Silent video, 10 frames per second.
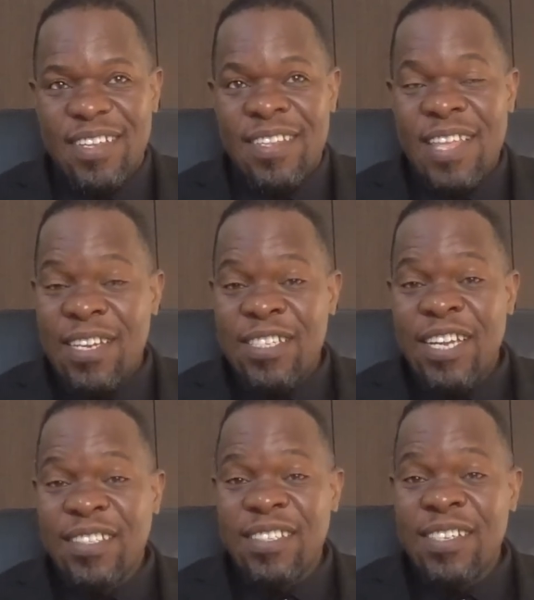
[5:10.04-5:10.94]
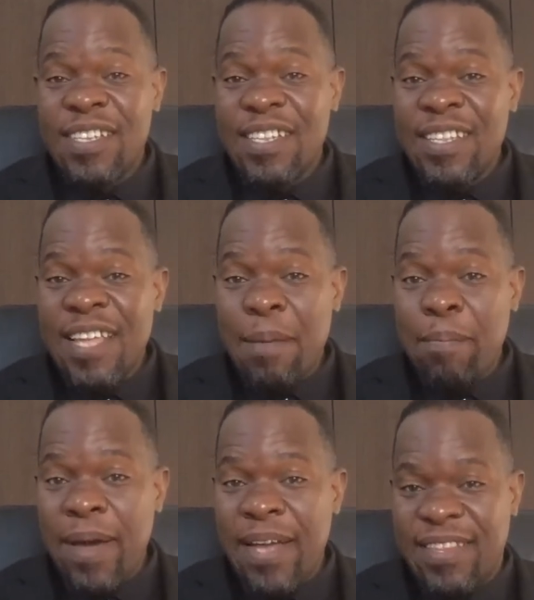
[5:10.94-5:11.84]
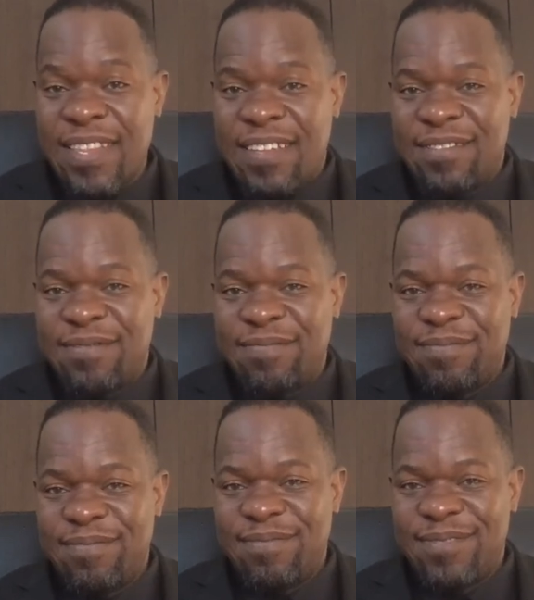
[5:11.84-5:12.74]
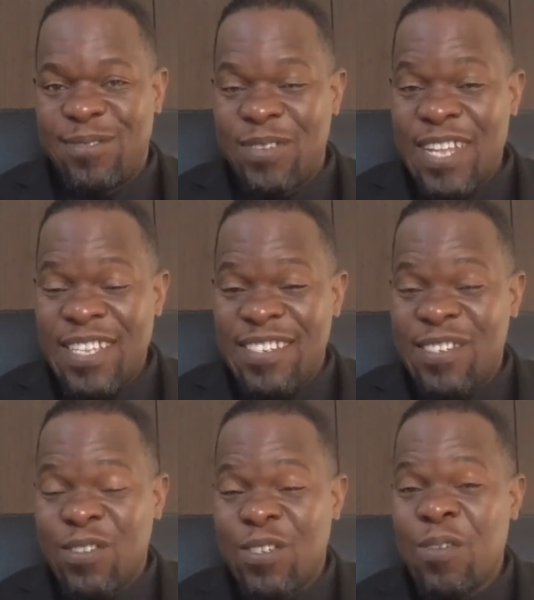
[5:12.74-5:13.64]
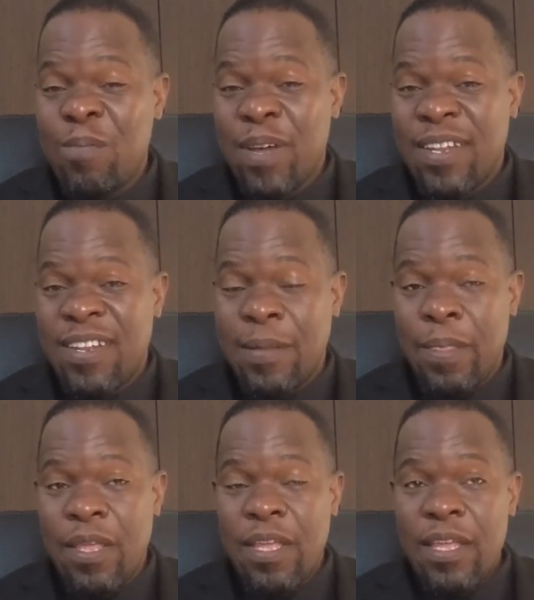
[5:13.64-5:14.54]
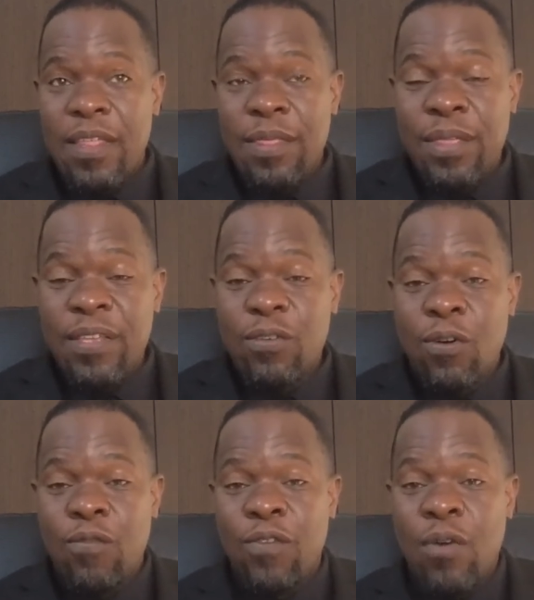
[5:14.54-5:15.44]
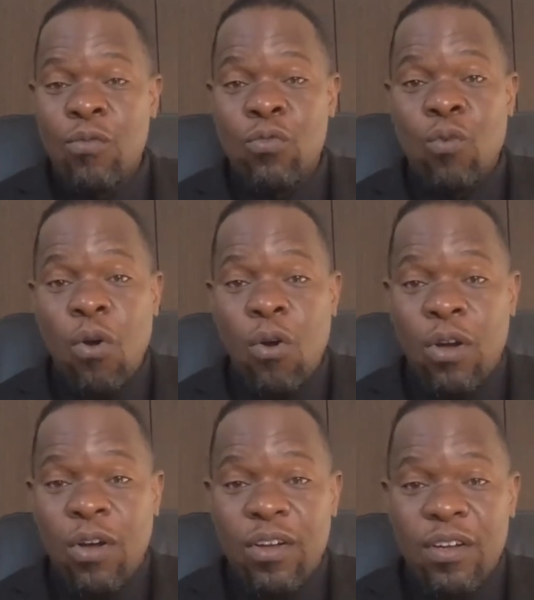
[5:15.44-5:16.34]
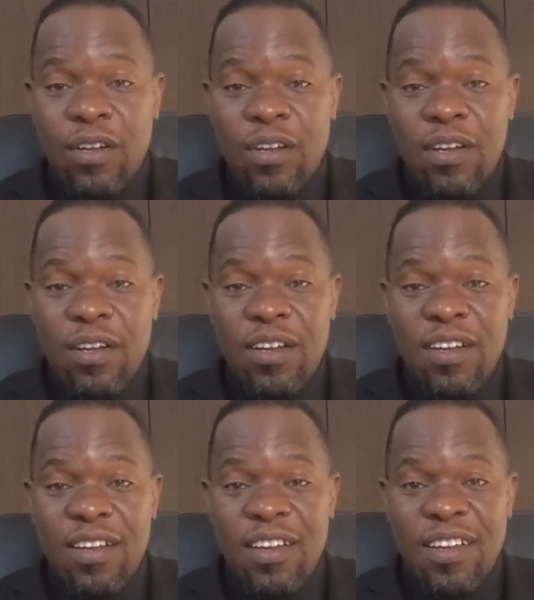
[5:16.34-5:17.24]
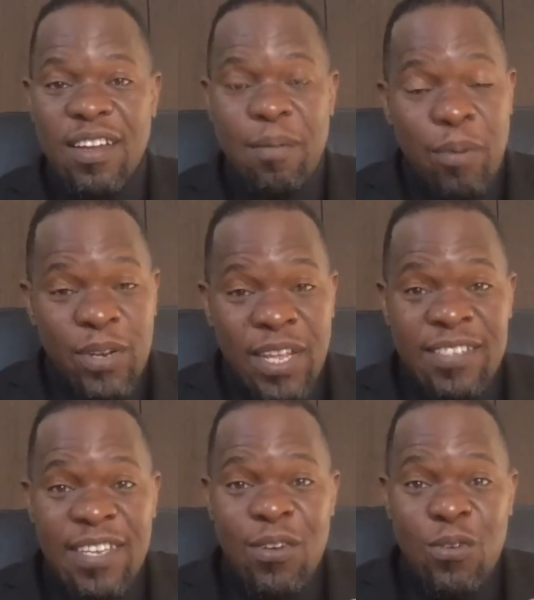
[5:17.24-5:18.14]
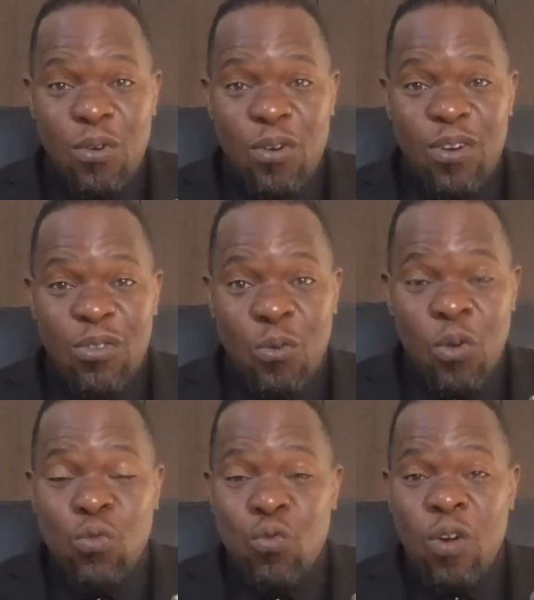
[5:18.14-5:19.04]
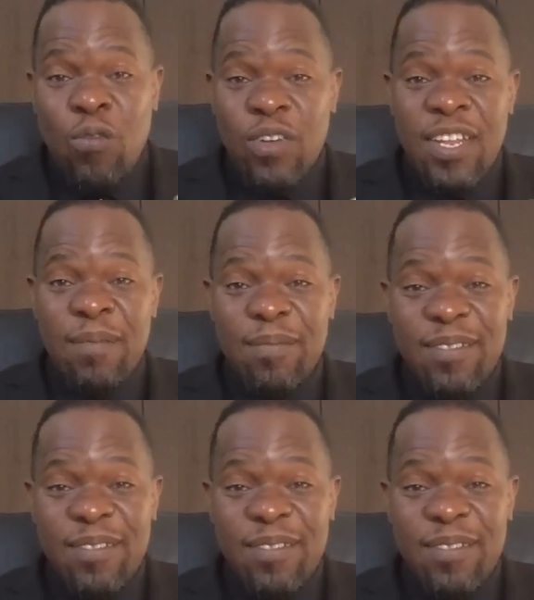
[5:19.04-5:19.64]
They are rejecting their partner. So that is the decision of partner. This offer will work, but they're saying no to what will work for them.